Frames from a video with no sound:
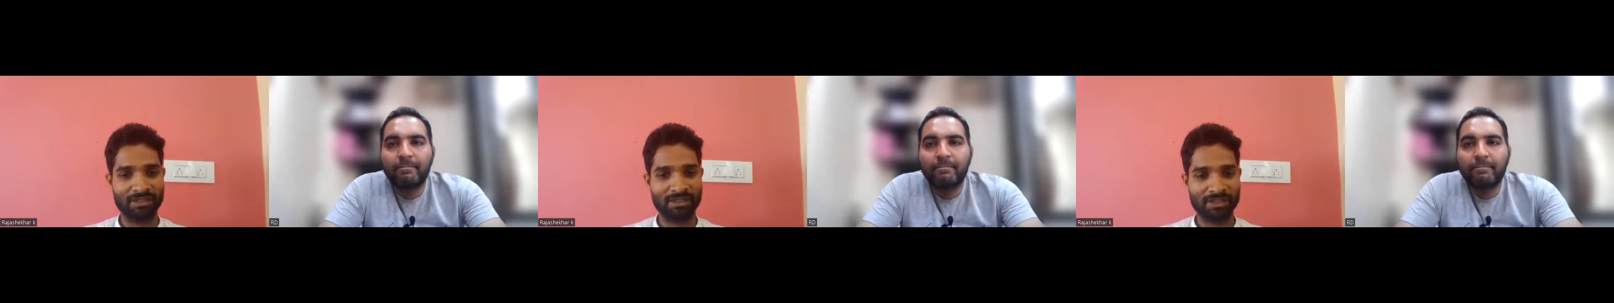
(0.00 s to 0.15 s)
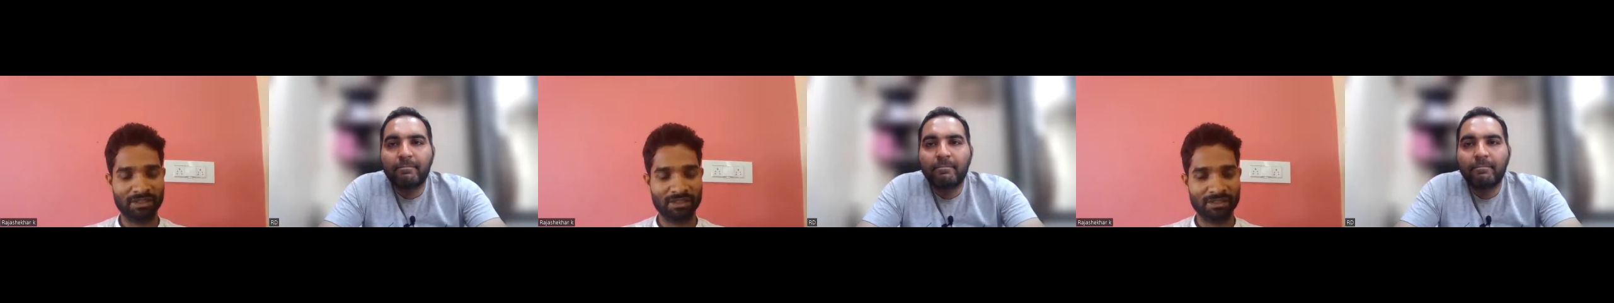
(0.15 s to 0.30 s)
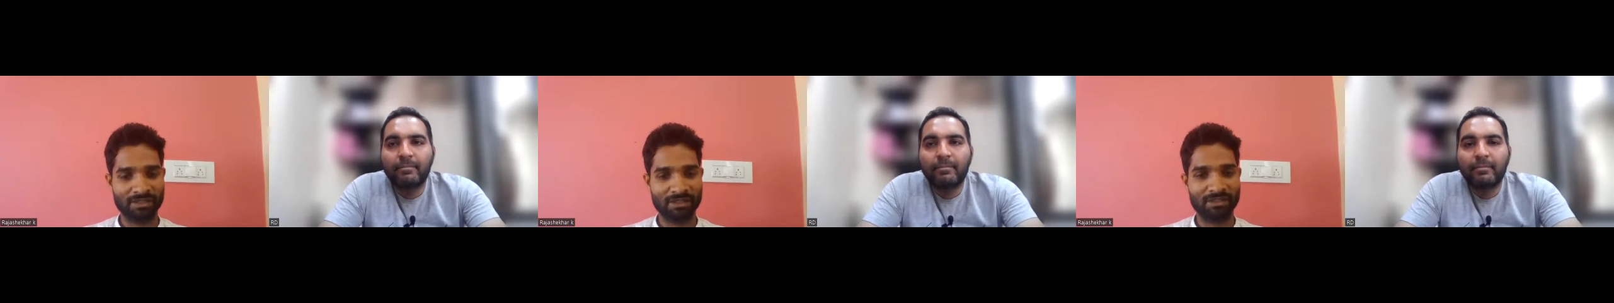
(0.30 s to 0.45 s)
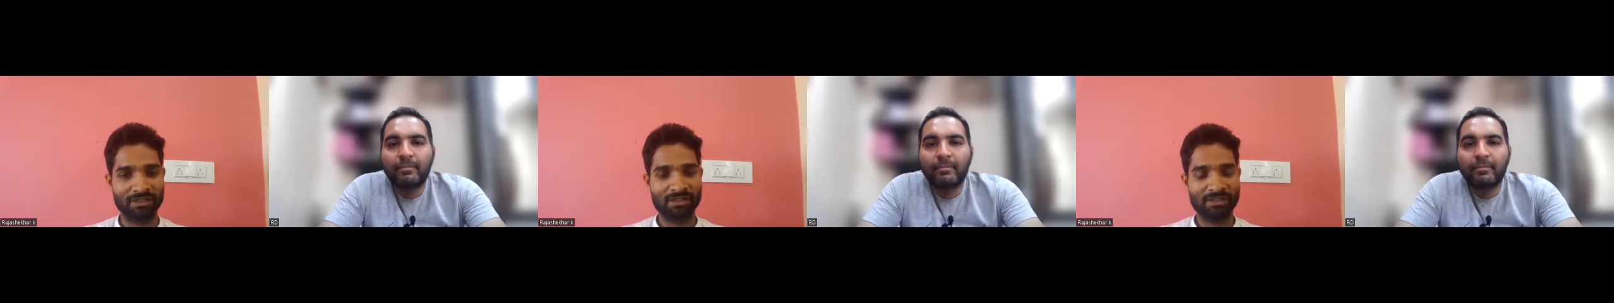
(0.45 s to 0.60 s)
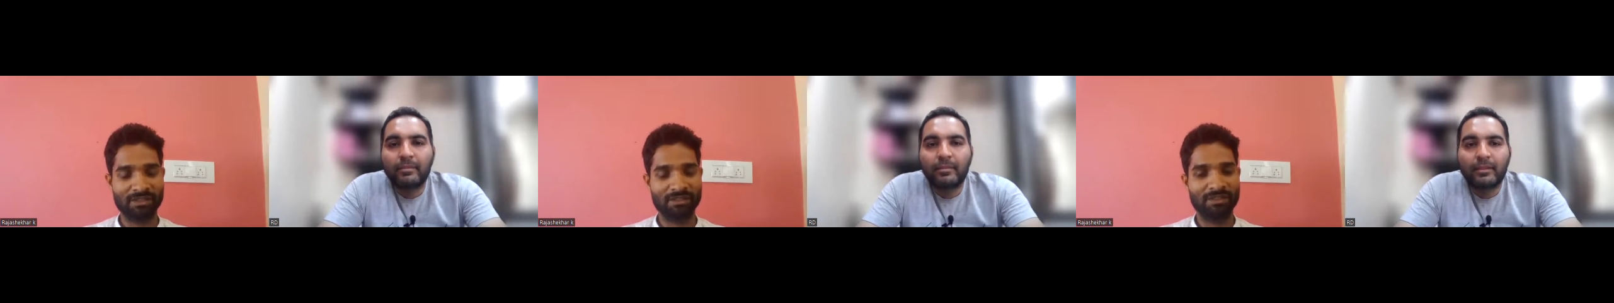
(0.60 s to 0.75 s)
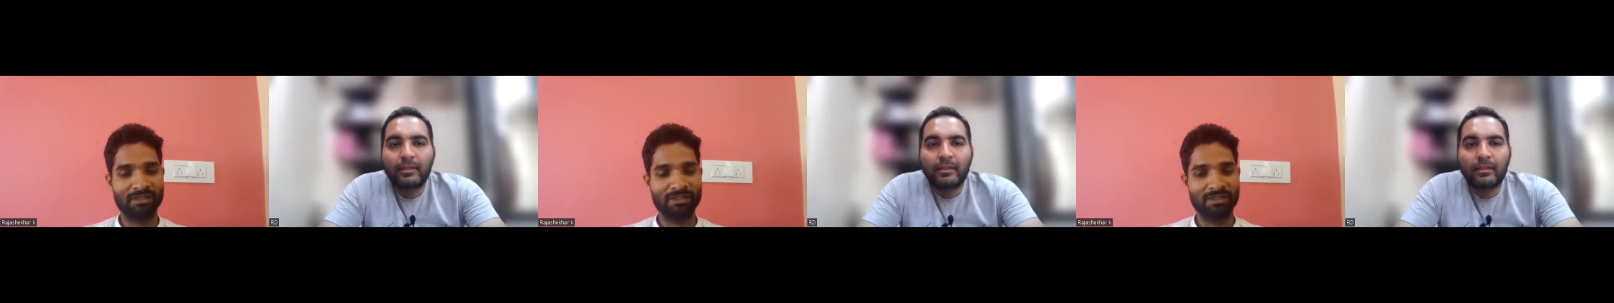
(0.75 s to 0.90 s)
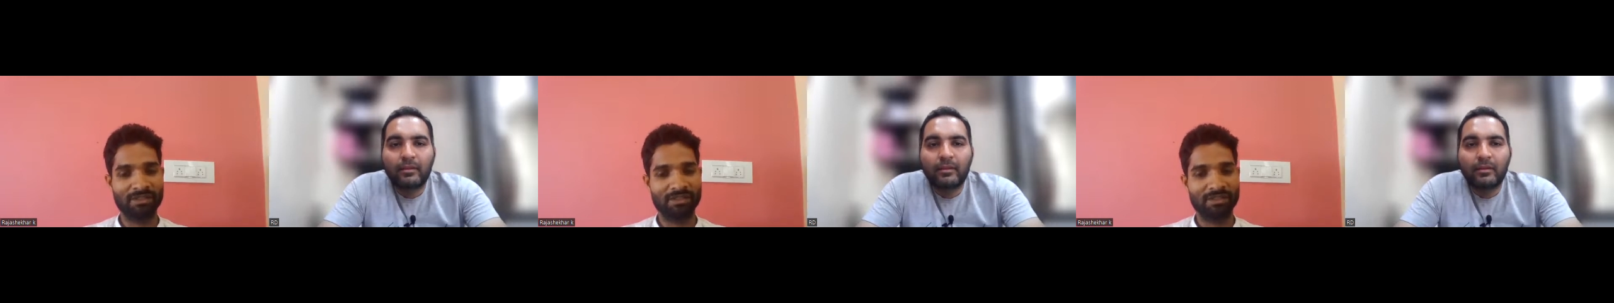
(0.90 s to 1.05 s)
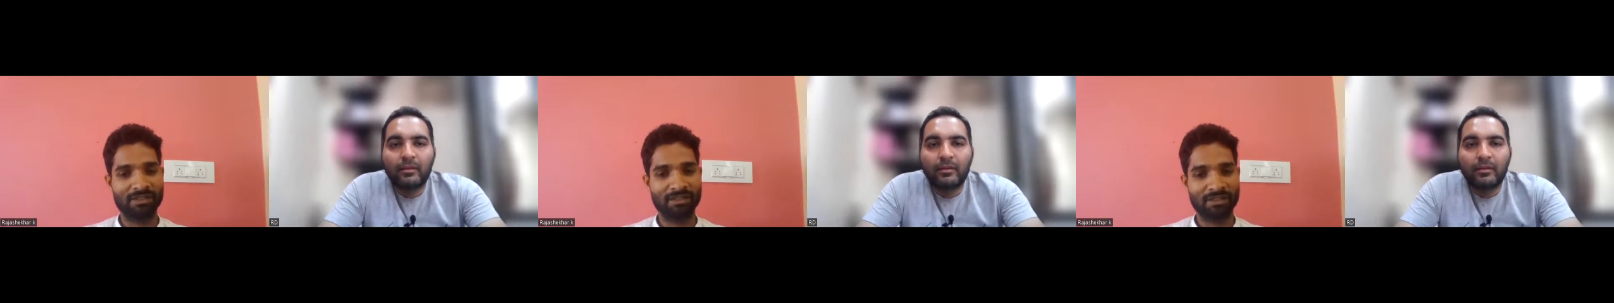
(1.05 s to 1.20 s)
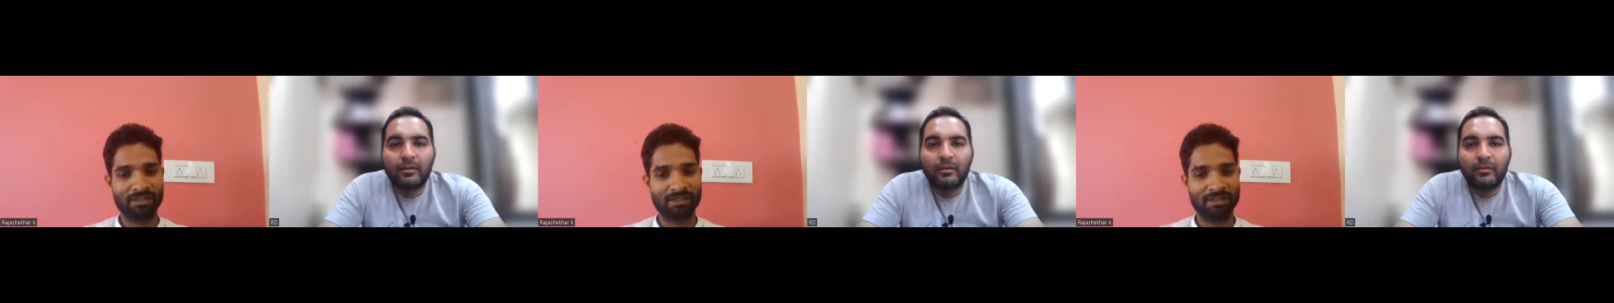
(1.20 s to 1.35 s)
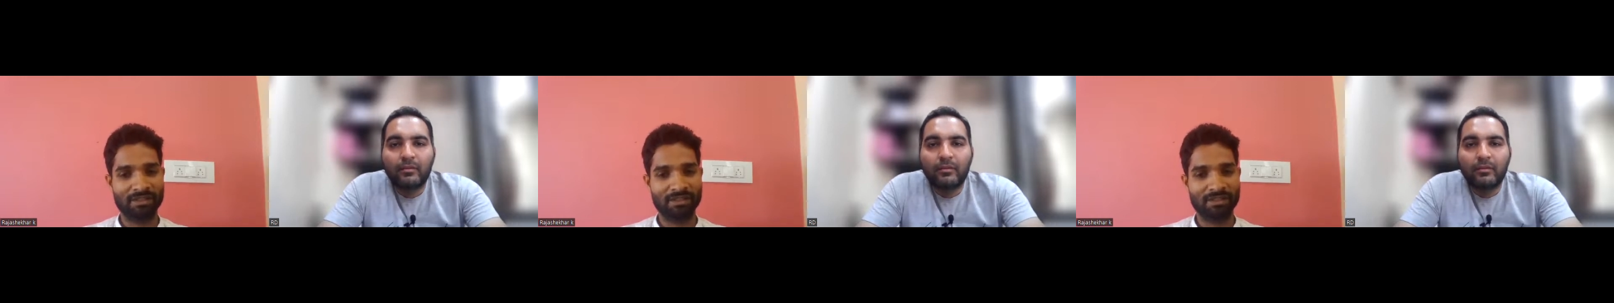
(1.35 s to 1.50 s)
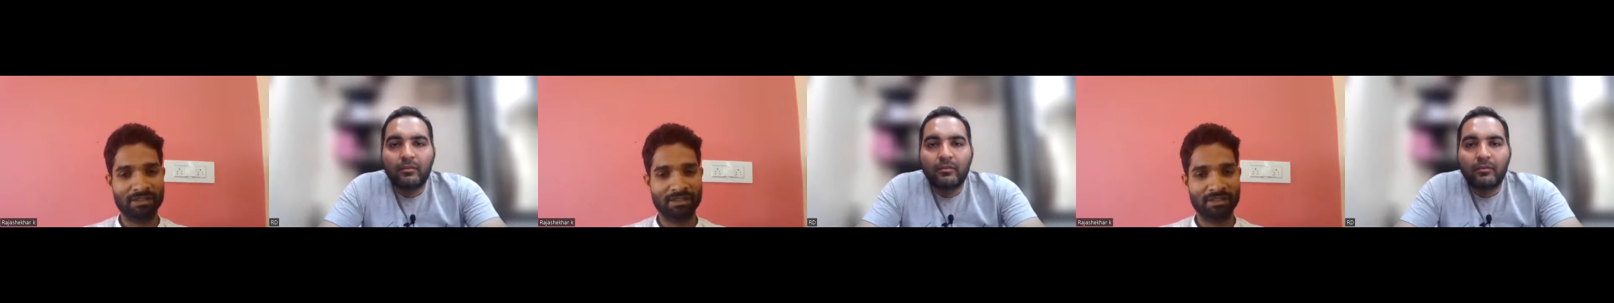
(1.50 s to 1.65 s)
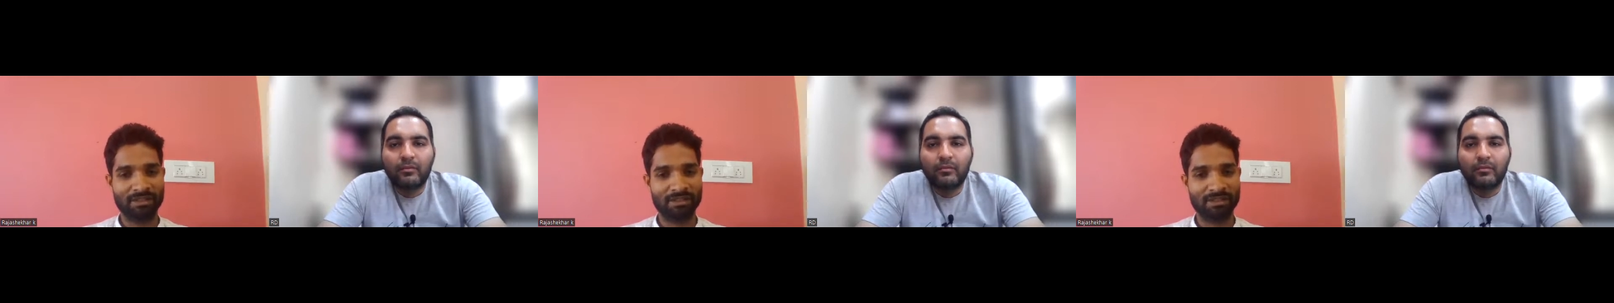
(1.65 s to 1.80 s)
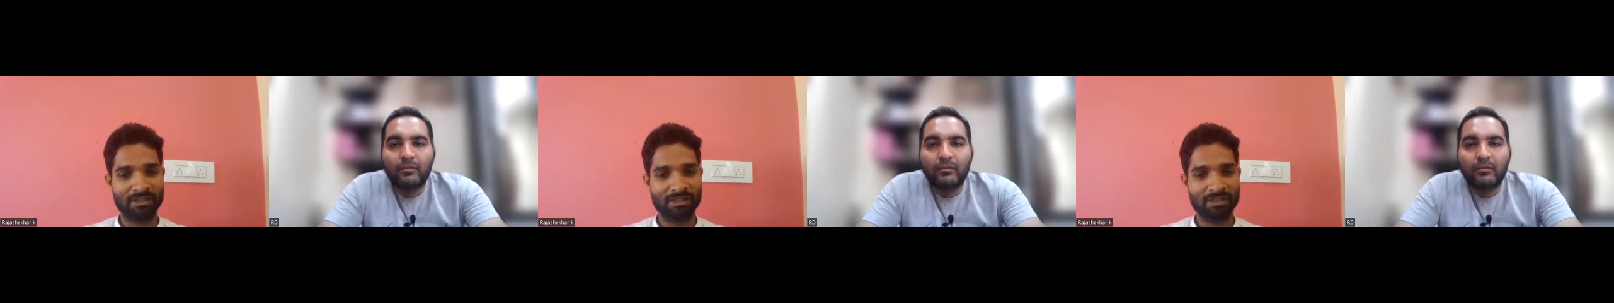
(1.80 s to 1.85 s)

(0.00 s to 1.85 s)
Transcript: Nobody speaks.